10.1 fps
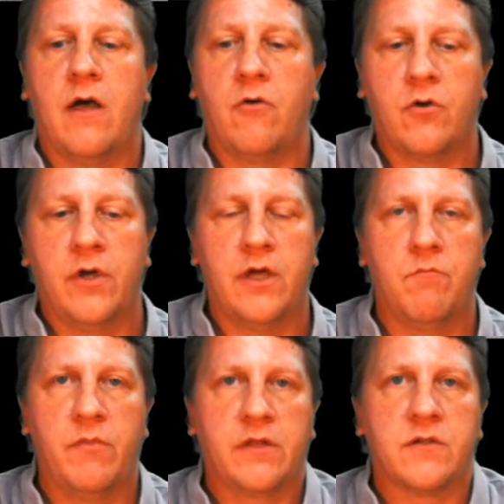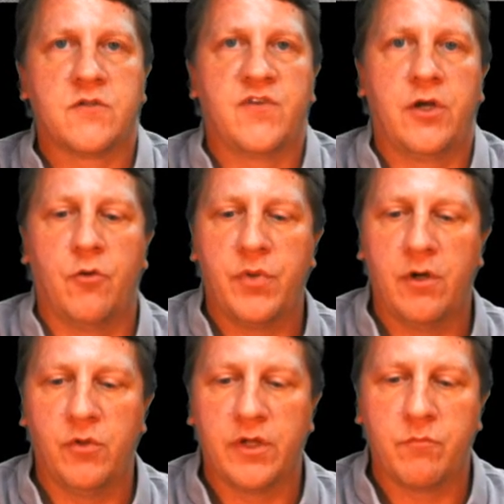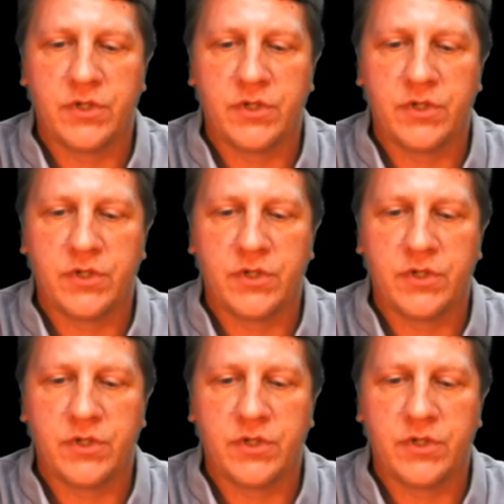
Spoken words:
I'll go ahead and make this video public.